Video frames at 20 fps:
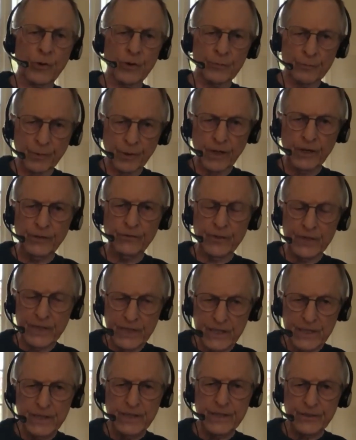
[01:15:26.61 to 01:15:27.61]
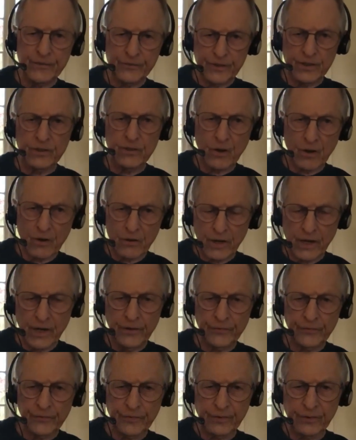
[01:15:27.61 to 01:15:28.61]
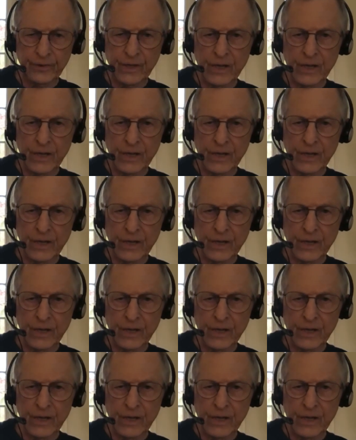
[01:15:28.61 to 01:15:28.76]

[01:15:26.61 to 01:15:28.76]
place in this incarnation.